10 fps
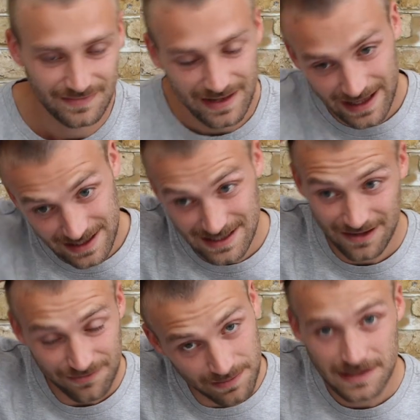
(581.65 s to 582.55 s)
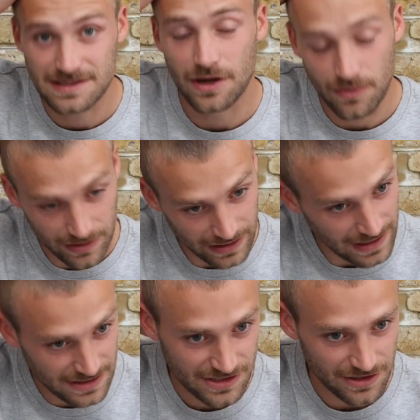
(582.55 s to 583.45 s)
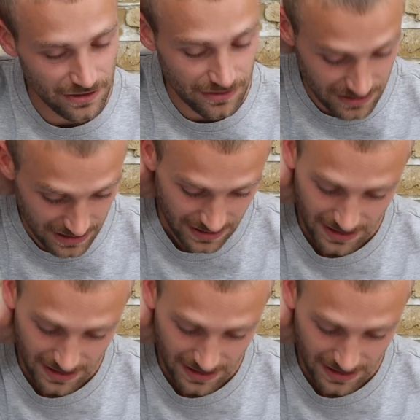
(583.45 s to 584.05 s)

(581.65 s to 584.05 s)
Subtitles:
negative because I don't want to get sued,